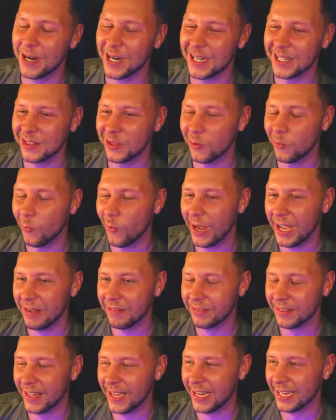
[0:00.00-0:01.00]
on the
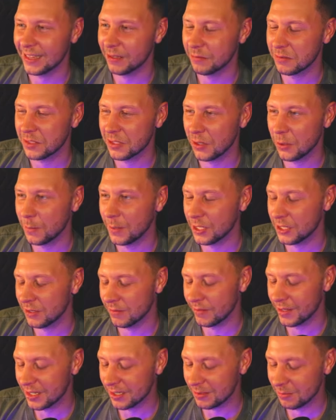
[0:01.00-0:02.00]
wavelength of so much
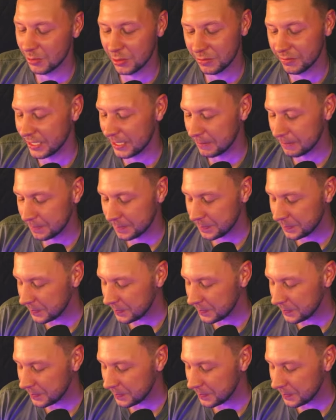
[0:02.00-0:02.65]
of this movie,